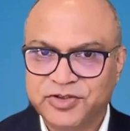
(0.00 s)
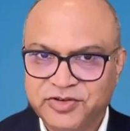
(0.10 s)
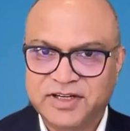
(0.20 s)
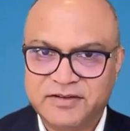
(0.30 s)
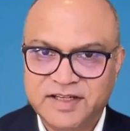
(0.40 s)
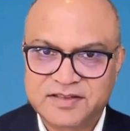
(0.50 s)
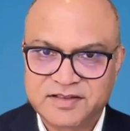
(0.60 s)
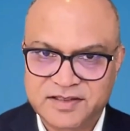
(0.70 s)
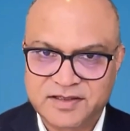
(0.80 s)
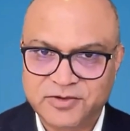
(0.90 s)
your
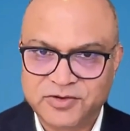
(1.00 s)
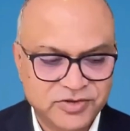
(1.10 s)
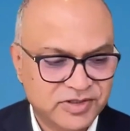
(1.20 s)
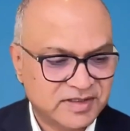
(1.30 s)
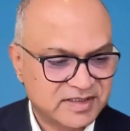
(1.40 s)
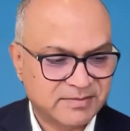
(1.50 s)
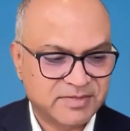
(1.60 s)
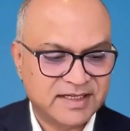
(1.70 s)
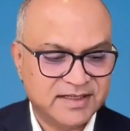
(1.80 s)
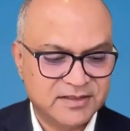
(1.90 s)
investors and know your
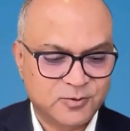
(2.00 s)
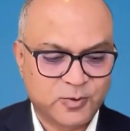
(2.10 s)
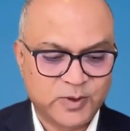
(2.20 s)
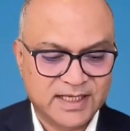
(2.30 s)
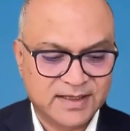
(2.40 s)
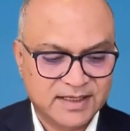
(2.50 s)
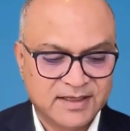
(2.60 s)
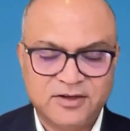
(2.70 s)
suppliers well,